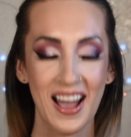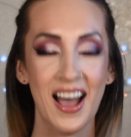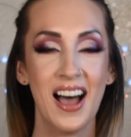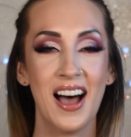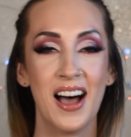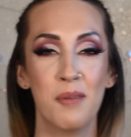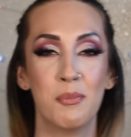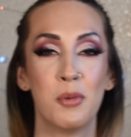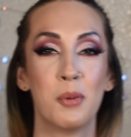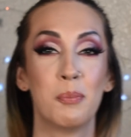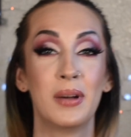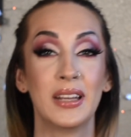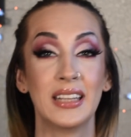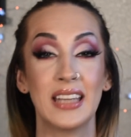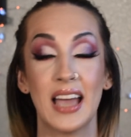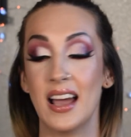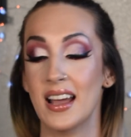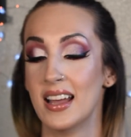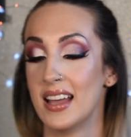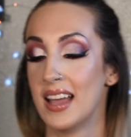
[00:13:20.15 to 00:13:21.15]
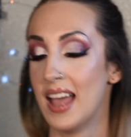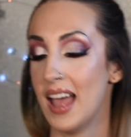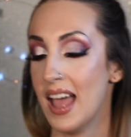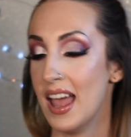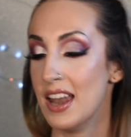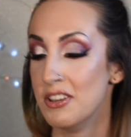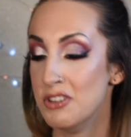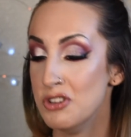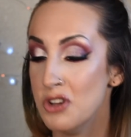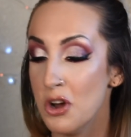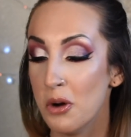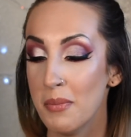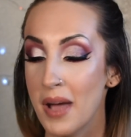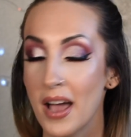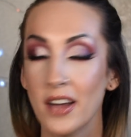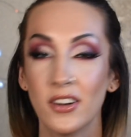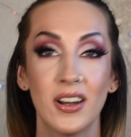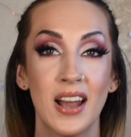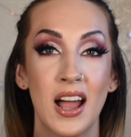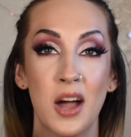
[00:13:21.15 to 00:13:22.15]
um, but yeah, no
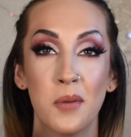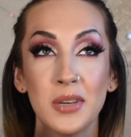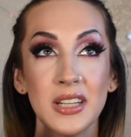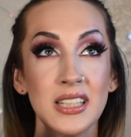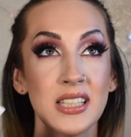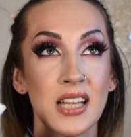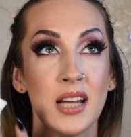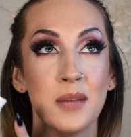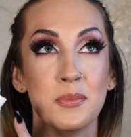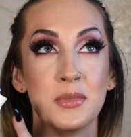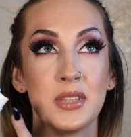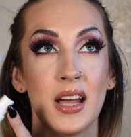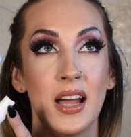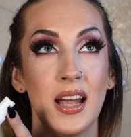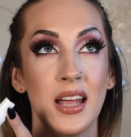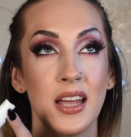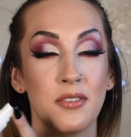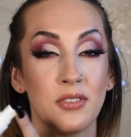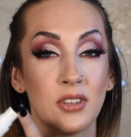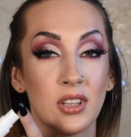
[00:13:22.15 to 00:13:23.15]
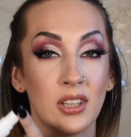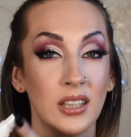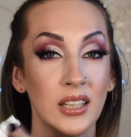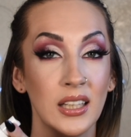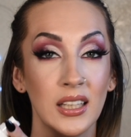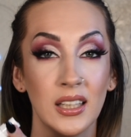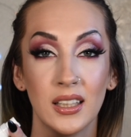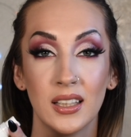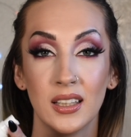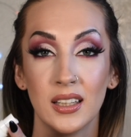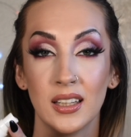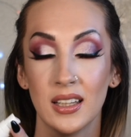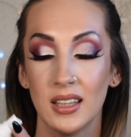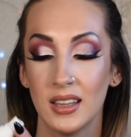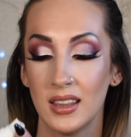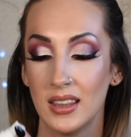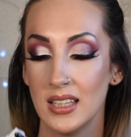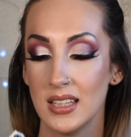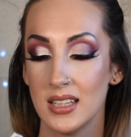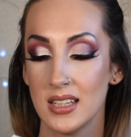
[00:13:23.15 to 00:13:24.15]
matter how many times I have cleaned
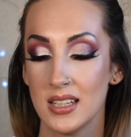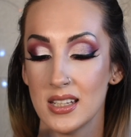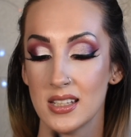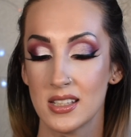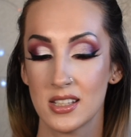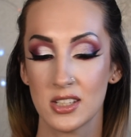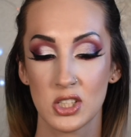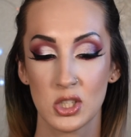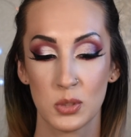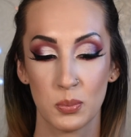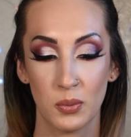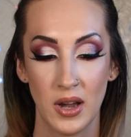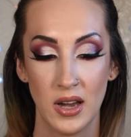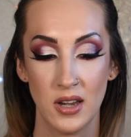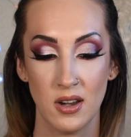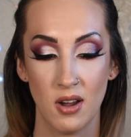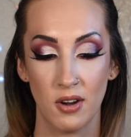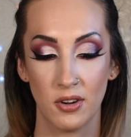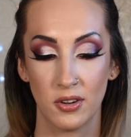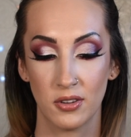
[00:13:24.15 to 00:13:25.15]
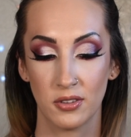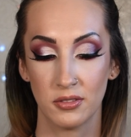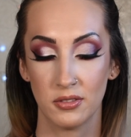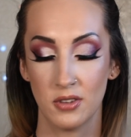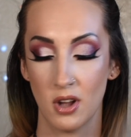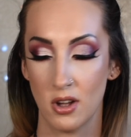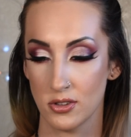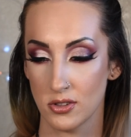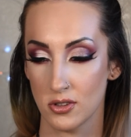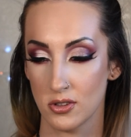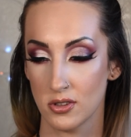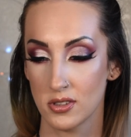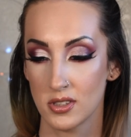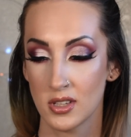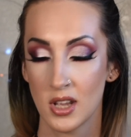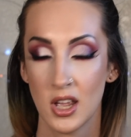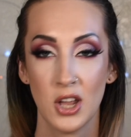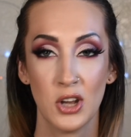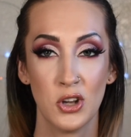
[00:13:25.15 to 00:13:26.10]
these spray nozzles,